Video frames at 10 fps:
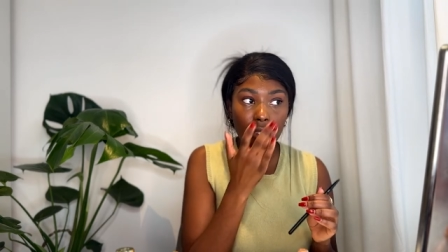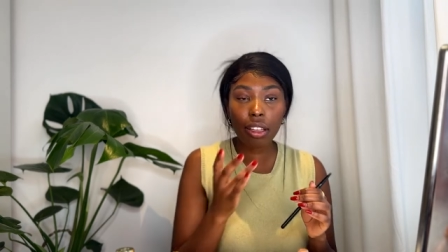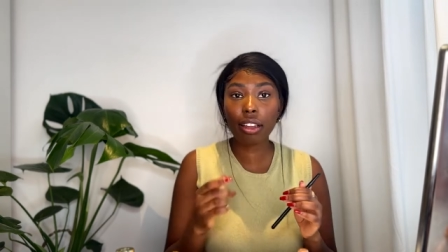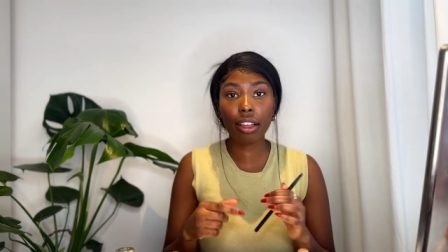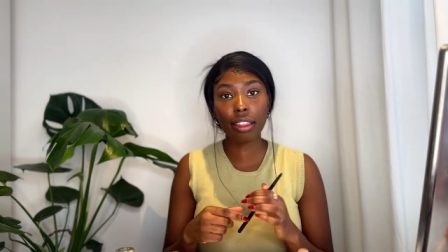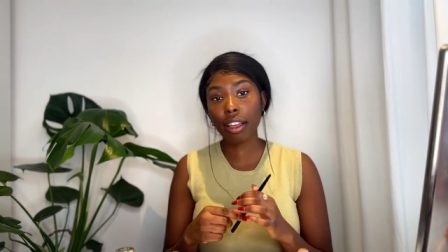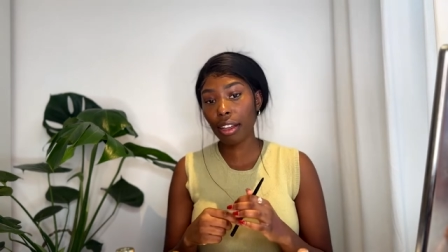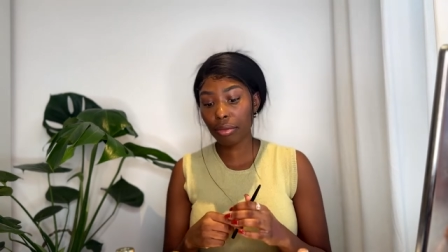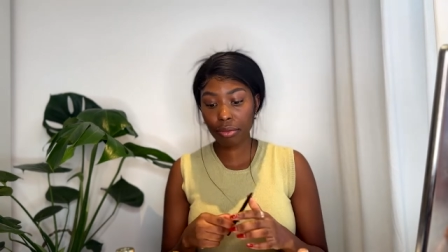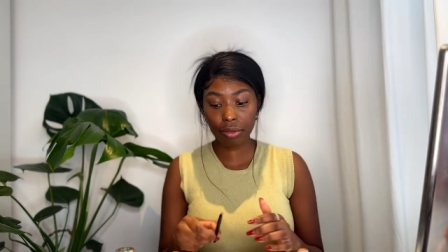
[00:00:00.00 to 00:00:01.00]
like that.
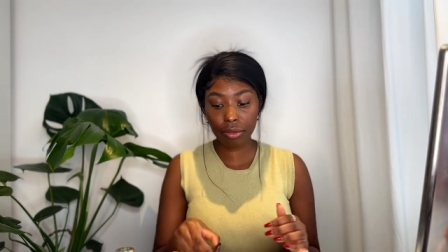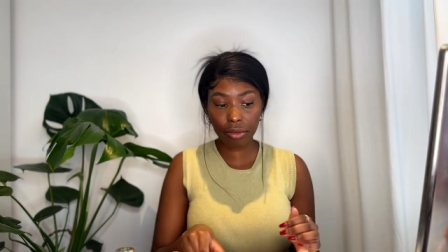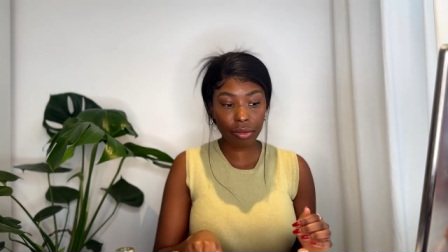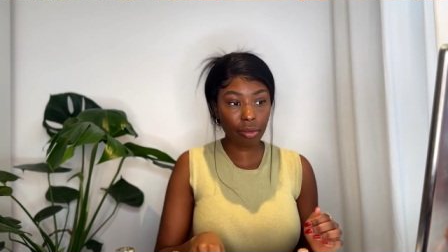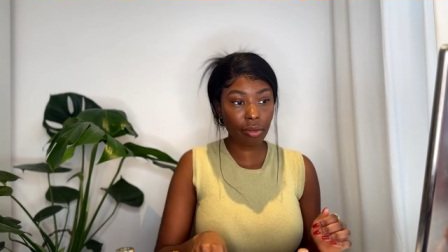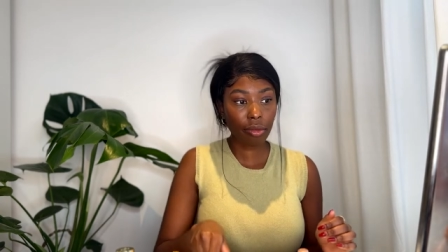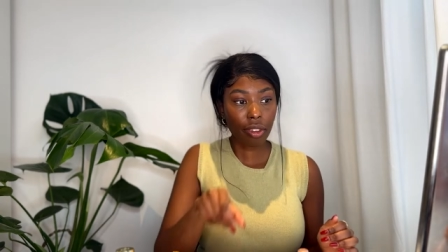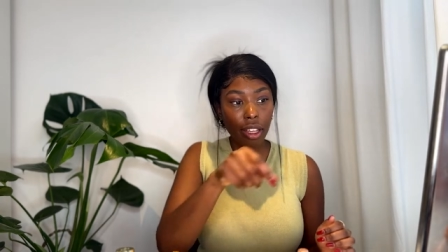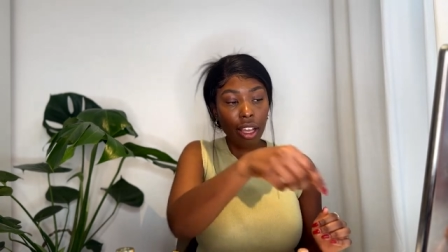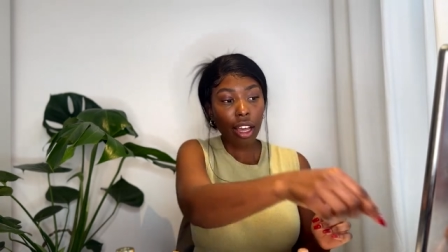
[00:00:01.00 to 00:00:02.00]

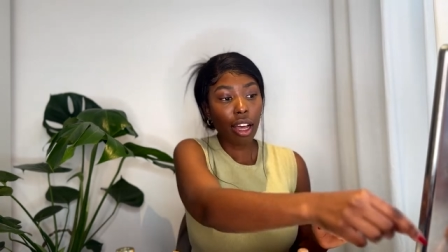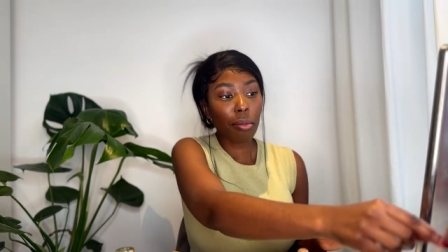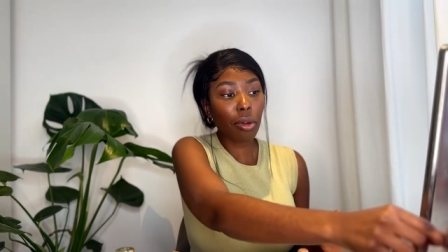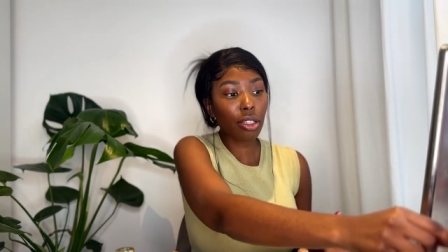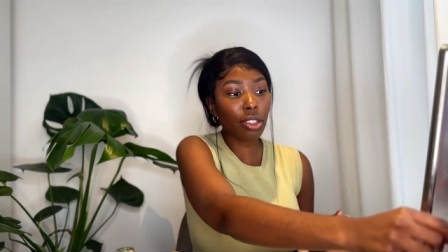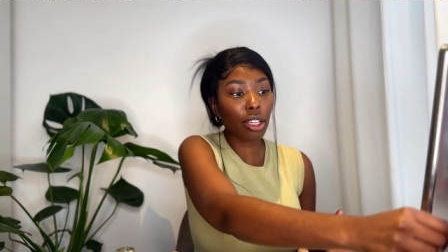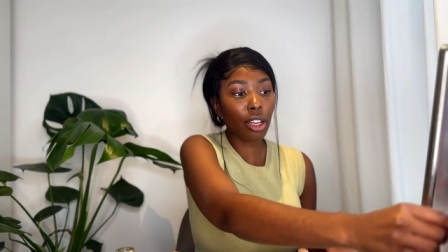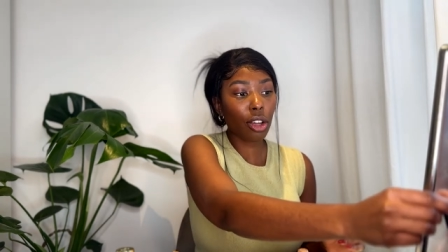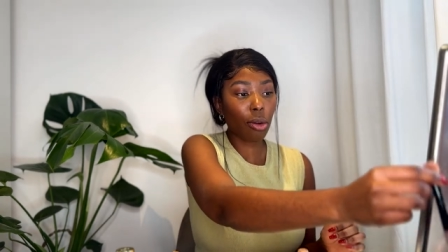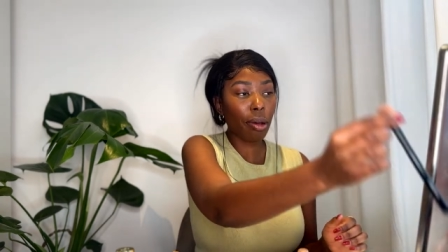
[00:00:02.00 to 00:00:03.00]
I'm also going
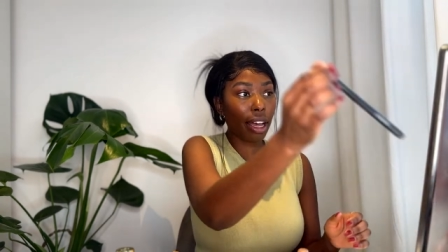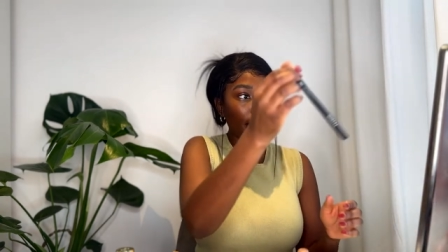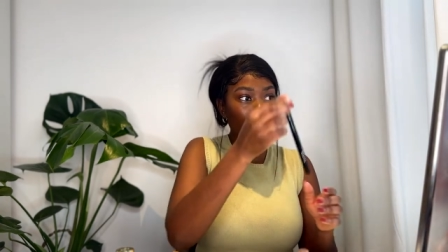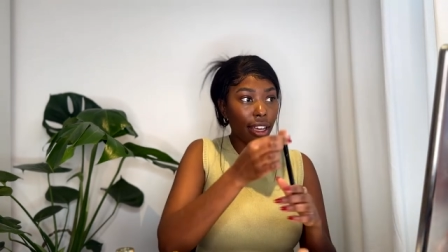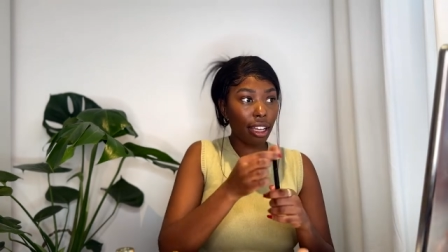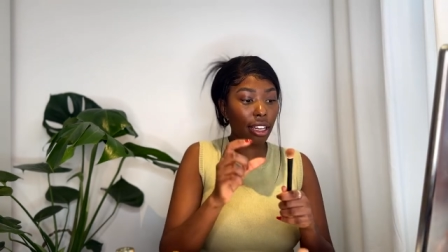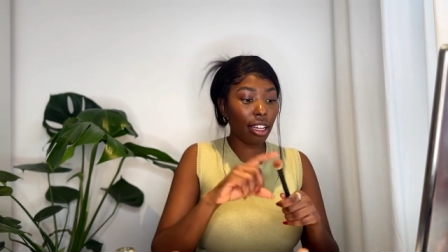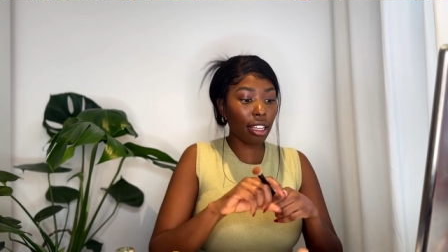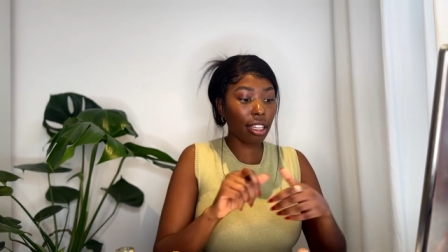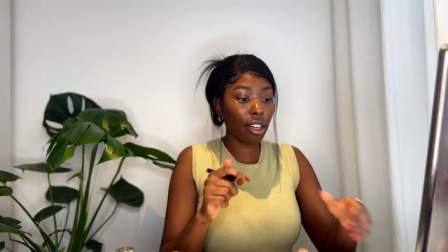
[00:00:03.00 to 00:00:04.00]
to go back in
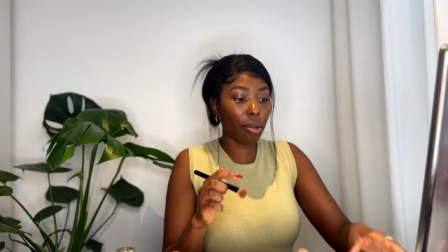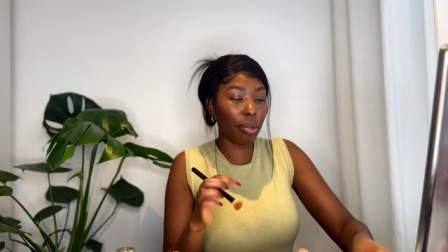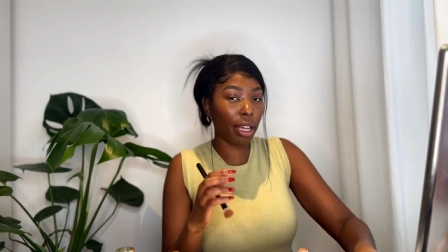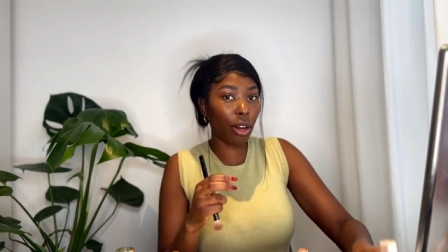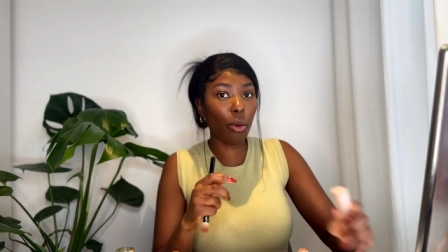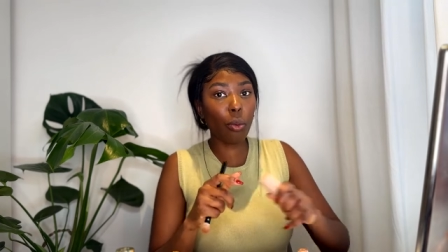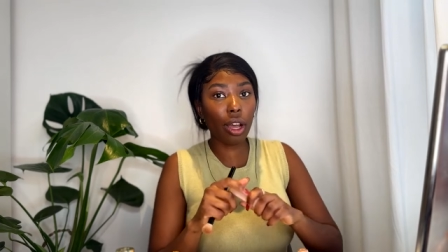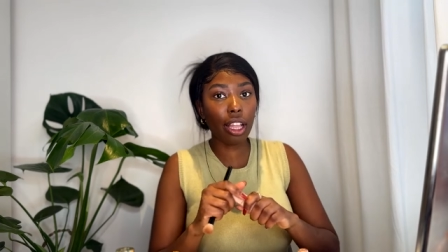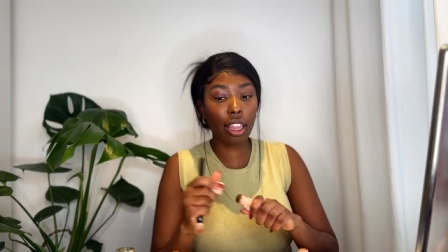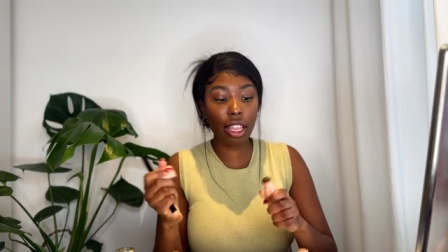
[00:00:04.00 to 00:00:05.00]
a little bit
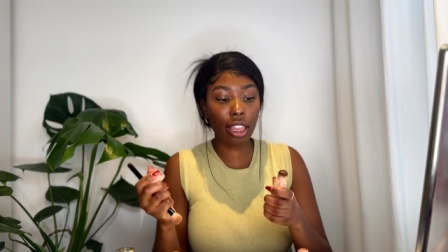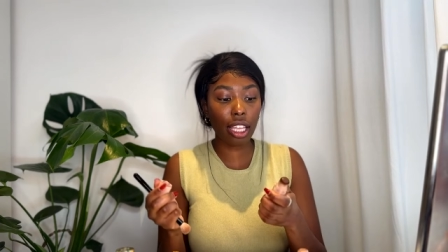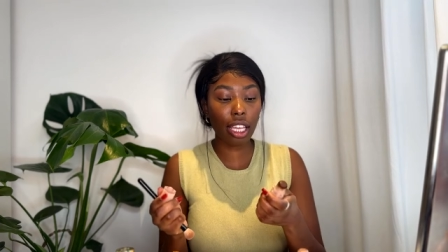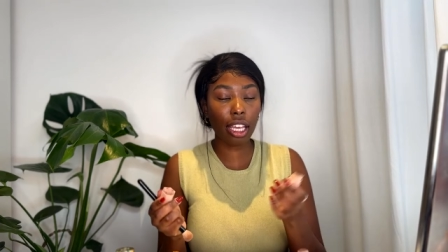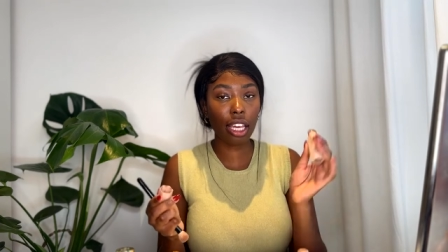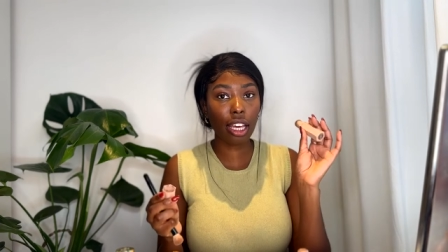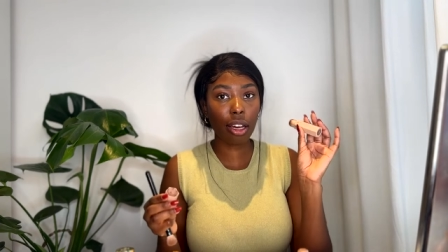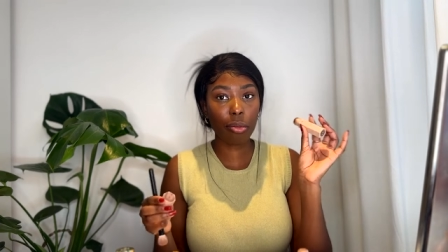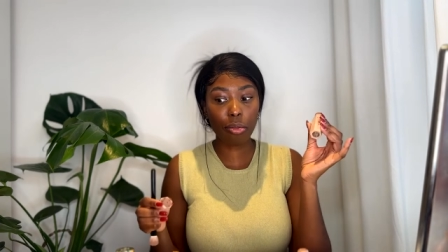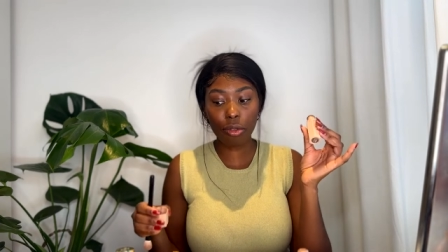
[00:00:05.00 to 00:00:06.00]
with the
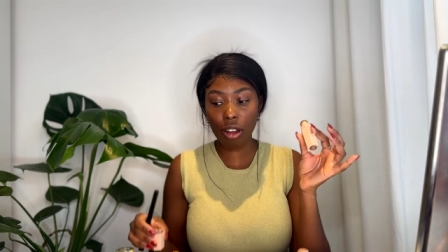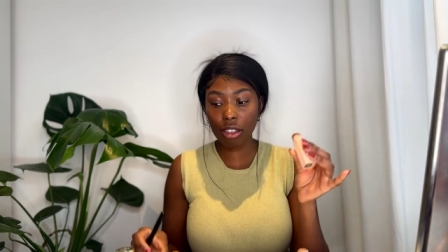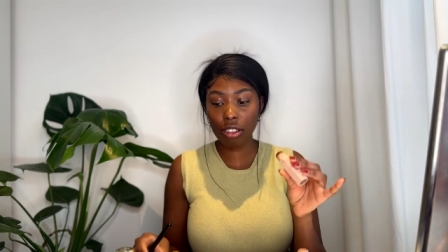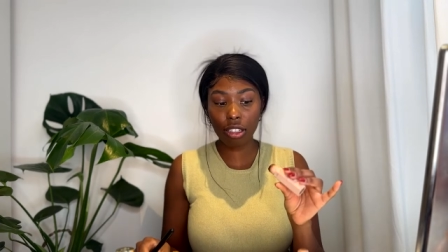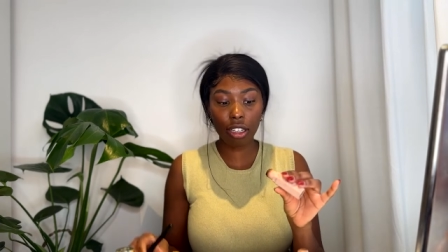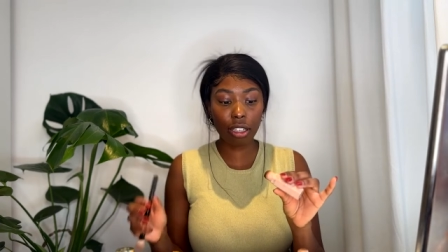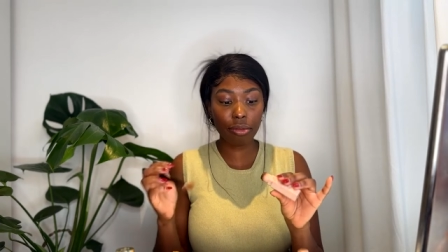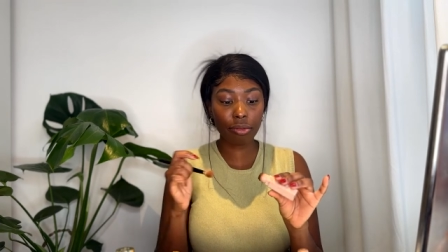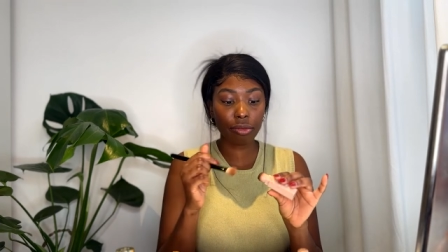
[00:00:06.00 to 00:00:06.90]
bronzer.